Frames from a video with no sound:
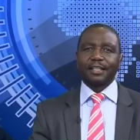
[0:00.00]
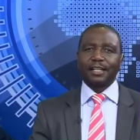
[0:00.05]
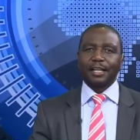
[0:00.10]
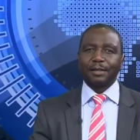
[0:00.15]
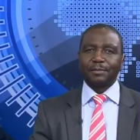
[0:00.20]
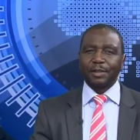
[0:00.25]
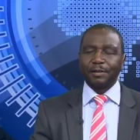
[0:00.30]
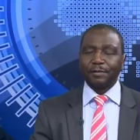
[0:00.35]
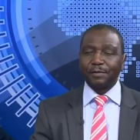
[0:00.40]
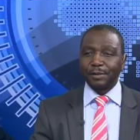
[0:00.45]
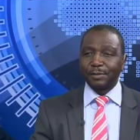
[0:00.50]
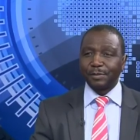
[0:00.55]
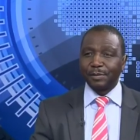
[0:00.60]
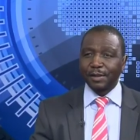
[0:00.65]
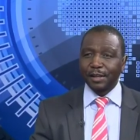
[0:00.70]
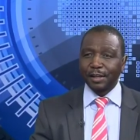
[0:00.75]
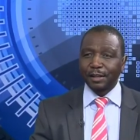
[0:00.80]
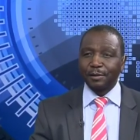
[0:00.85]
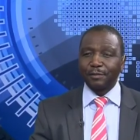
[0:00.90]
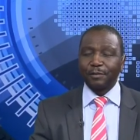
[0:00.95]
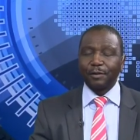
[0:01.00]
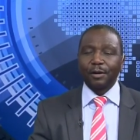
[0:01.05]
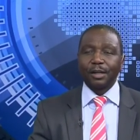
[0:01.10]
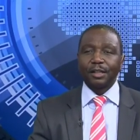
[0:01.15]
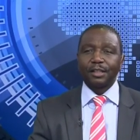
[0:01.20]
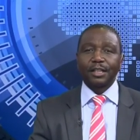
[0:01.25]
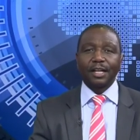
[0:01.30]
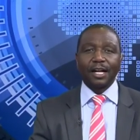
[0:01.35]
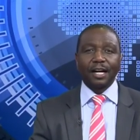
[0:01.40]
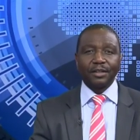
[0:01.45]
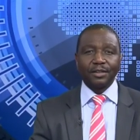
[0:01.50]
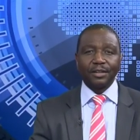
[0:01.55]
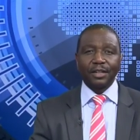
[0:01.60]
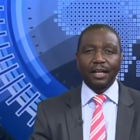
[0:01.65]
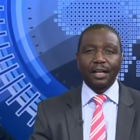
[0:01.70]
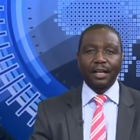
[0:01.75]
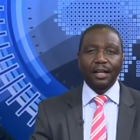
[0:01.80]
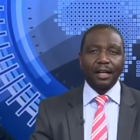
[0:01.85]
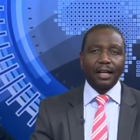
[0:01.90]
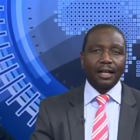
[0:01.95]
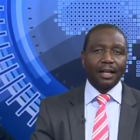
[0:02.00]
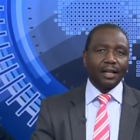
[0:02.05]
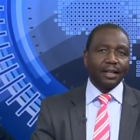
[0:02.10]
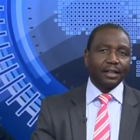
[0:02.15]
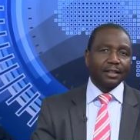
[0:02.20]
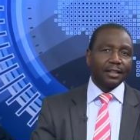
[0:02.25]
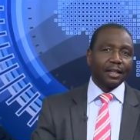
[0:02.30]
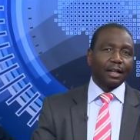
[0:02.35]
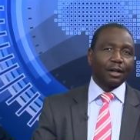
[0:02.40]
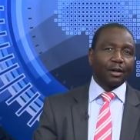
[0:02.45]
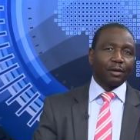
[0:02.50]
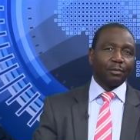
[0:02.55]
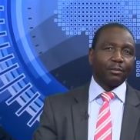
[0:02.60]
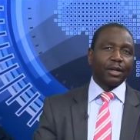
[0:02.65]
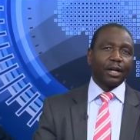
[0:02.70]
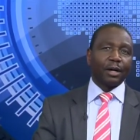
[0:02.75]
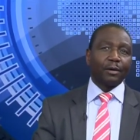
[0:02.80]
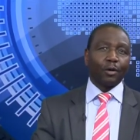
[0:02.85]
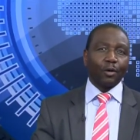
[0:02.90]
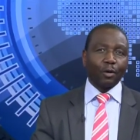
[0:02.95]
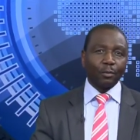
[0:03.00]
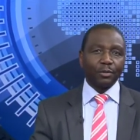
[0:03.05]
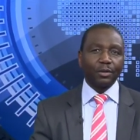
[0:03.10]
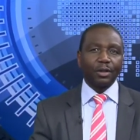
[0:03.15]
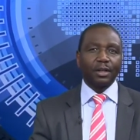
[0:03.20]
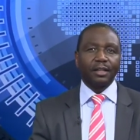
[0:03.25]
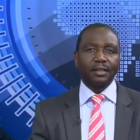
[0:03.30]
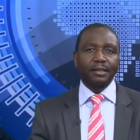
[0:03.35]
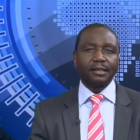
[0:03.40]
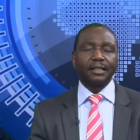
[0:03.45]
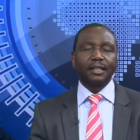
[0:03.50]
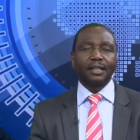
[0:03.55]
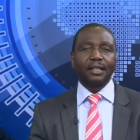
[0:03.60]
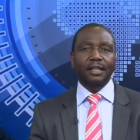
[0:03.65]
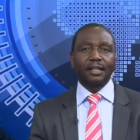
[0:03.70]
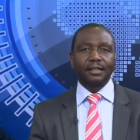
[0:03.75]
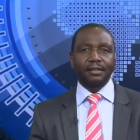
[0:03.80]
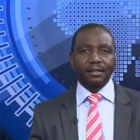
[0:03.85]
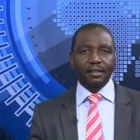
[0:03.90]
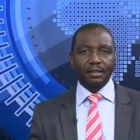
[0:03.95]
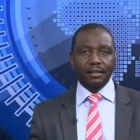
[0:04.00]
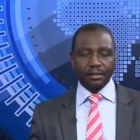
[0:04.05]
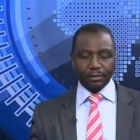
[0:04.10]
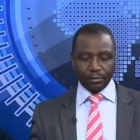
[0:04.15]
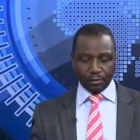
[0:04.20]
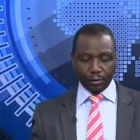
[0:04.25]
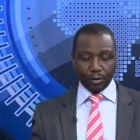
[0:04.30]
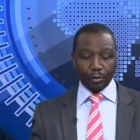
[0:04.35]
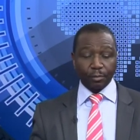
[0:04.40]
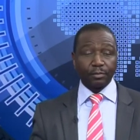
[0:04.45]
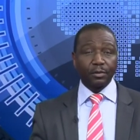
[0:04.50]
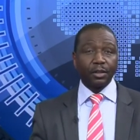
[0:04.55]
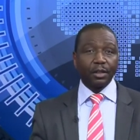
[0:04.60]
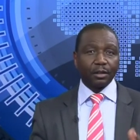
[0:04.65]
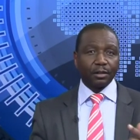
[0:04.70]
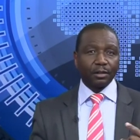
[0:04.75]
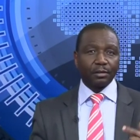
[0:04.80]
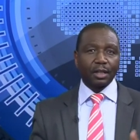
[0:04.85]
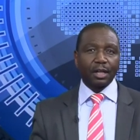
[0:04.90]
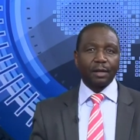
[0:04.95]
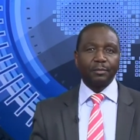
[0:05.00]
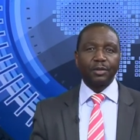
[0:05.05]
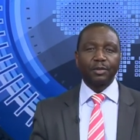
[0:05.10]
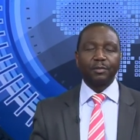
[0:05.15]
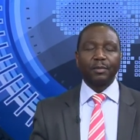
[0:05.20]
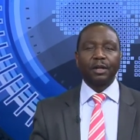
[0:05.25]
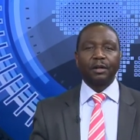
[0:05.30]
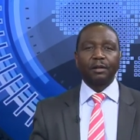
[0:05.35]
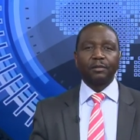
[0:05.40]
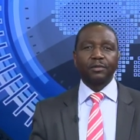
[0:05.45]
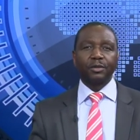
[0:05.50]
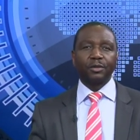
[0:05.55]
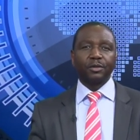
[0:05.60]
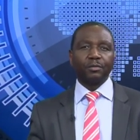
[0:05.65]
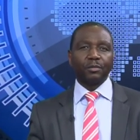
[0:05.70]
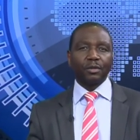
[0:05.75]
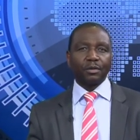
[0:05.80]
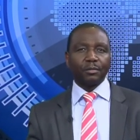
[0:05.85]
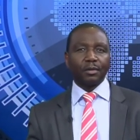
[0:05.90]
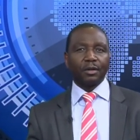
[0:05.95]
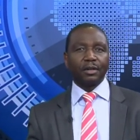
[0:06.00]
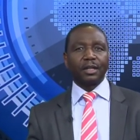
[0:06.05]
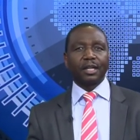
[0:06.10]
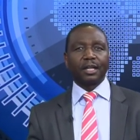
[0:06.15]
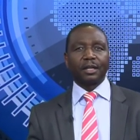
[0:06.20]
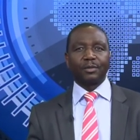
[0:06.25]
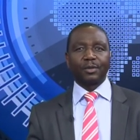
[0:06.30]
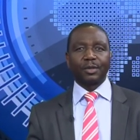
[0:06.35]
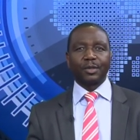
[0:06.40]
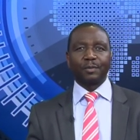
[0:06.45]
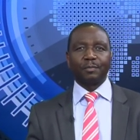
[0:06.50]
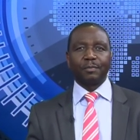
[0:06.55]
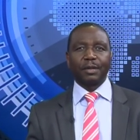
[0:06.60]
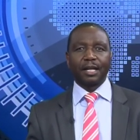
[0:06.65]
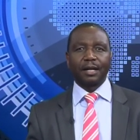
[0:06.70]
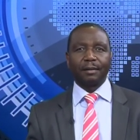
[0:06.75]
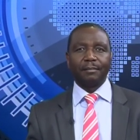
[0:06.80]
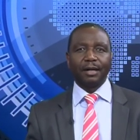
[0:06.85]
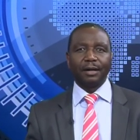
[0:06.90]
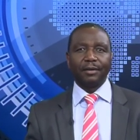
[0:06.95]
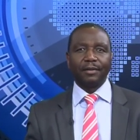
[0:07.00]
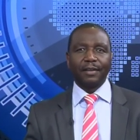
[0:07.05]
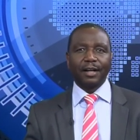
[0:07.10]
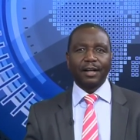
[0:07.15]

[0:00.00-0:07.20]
at Absa Investments, thank you for watching. Andrea and uh, Aubrey, I hope you are listening, and I certainly hope you come into my office tomorrow morning and we'll speak about